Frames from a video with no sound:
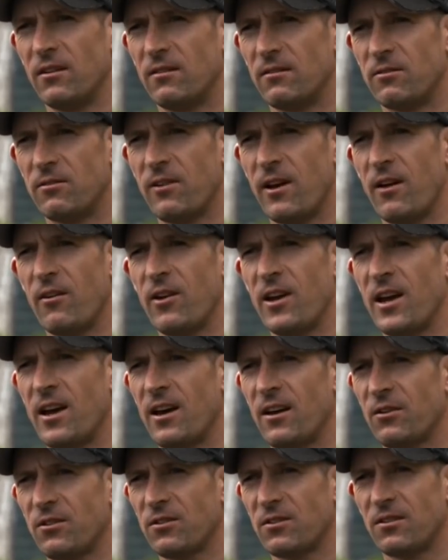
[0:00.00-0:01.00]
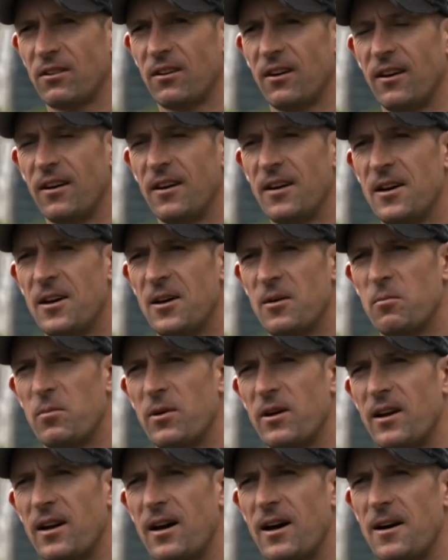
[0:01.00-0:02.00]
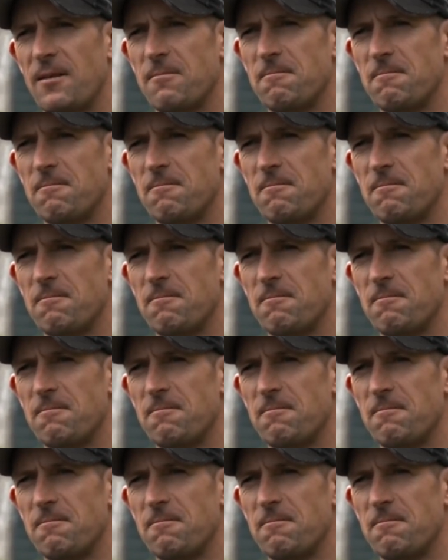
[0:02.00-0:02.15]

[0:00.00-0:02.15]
at Fairy House. But